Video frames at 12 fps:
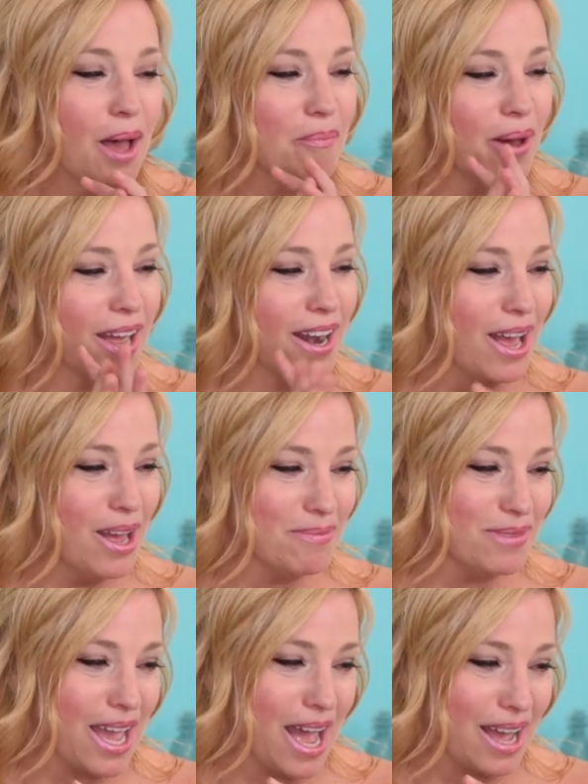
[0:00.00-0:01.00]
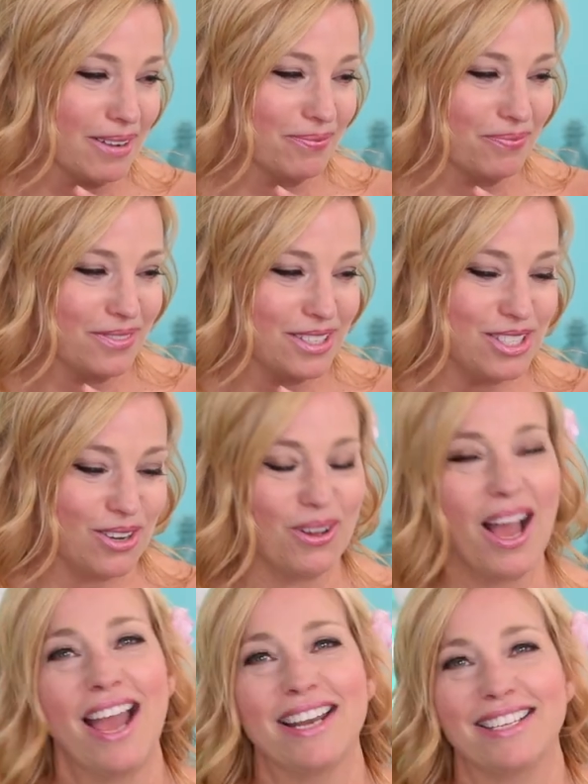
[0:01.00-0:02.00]
But yeah. So
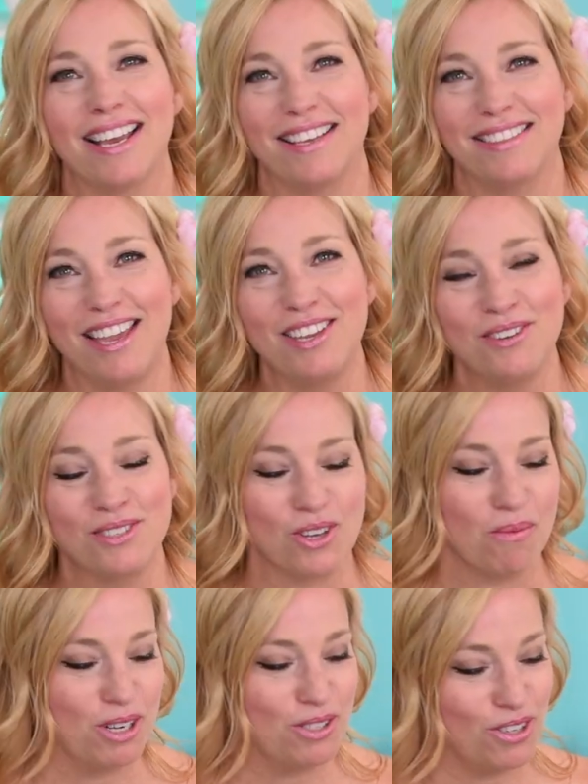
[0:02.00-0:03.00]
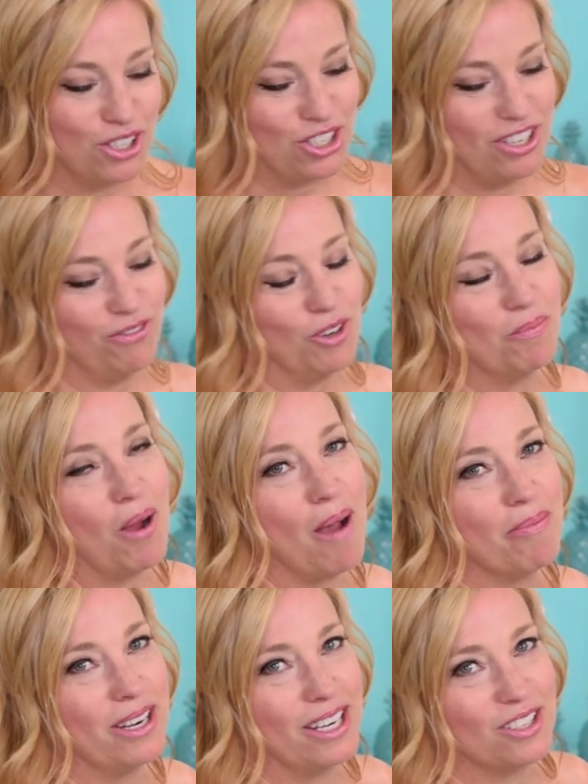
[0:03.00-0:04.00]
hi, Doug. Thank you so much for
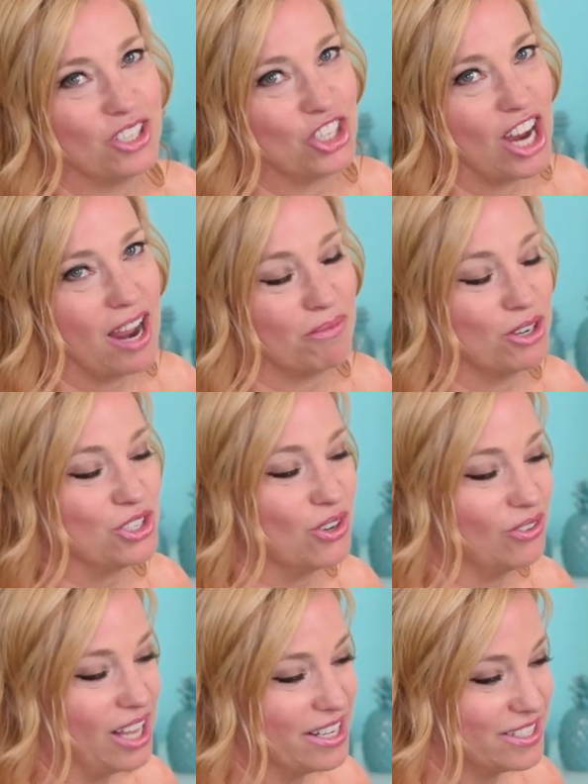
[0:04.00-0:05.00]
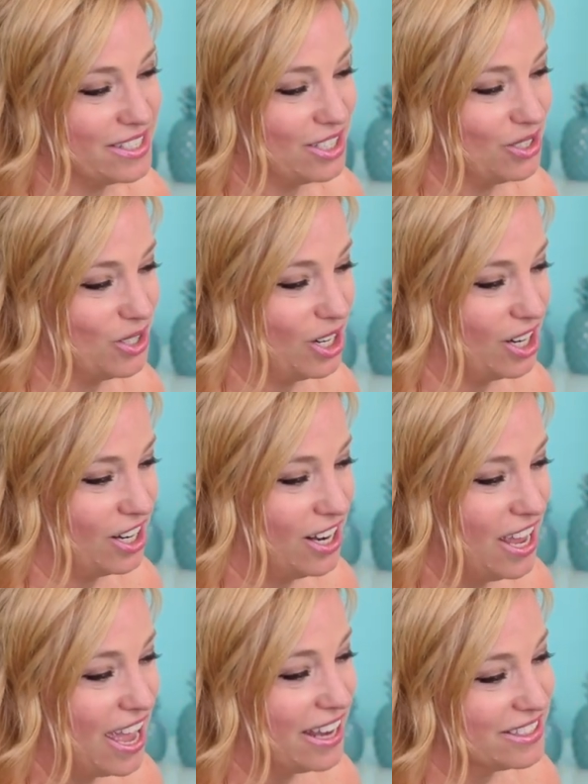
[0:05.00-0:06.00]
popping into the chat. We're so glad to see you here.
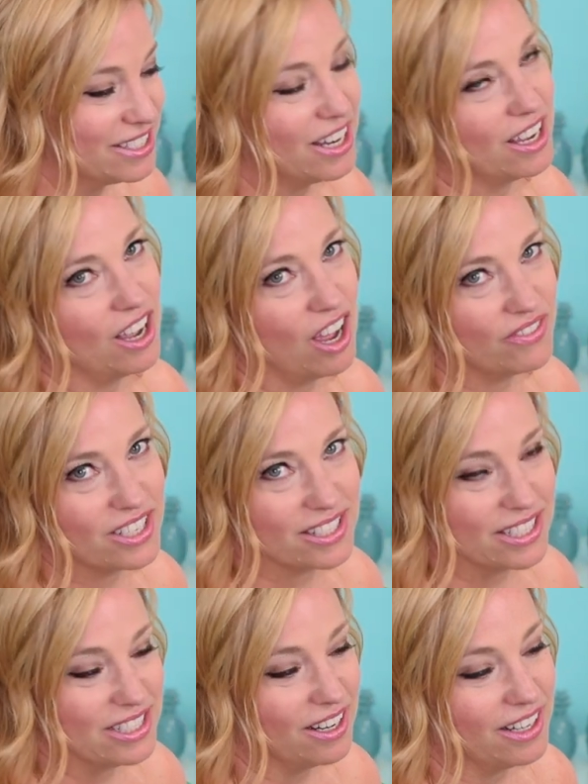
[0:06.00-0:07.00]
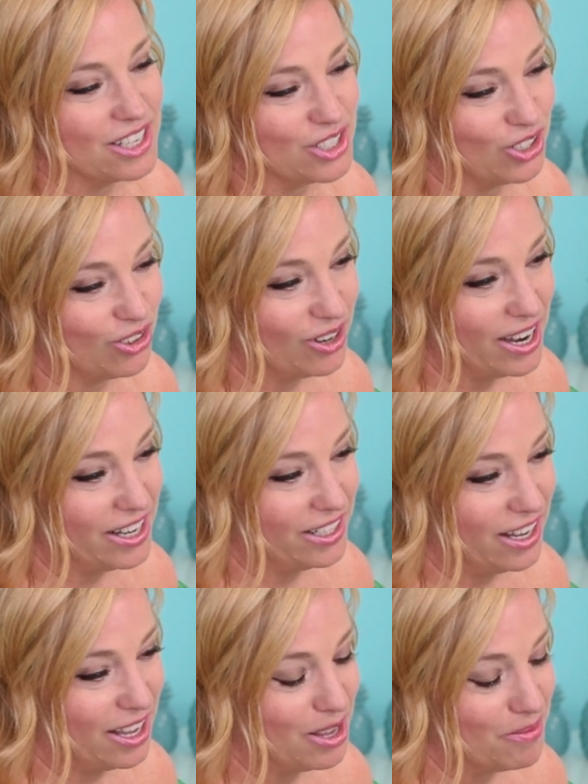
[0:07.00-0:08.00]
And obviously Doug has a great
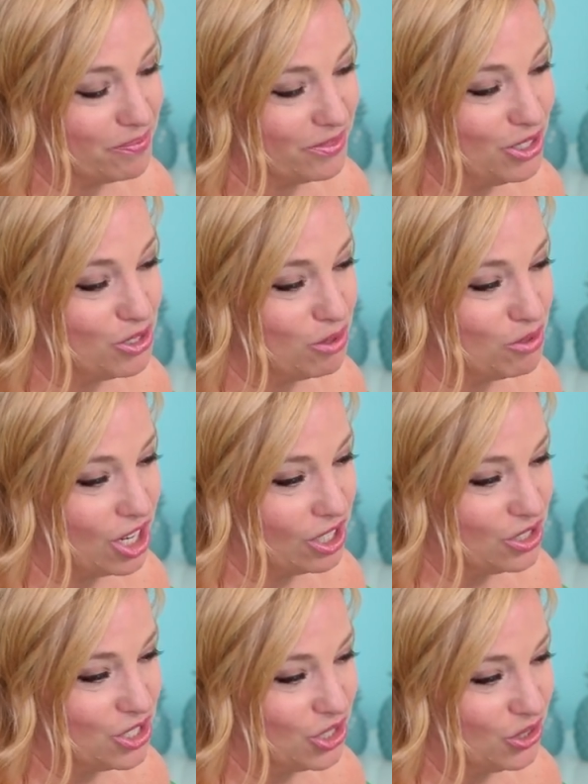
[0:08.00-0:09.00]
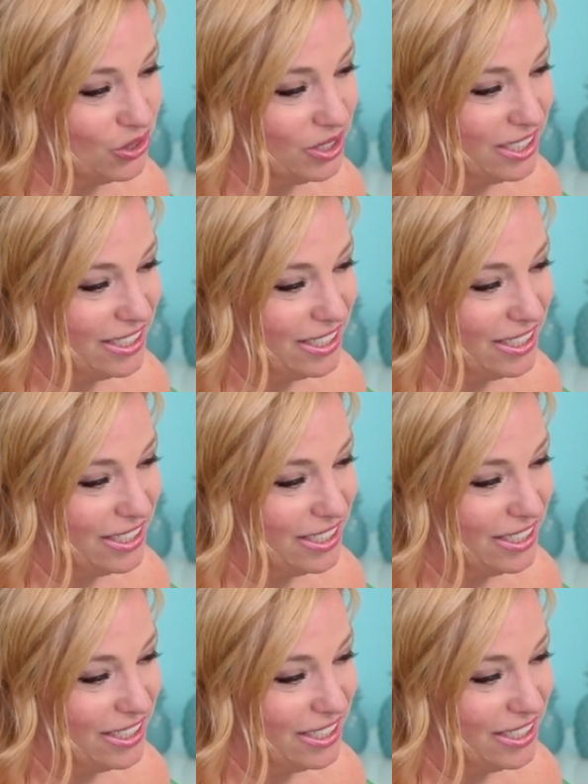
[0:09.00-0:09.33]
YouTube channel too.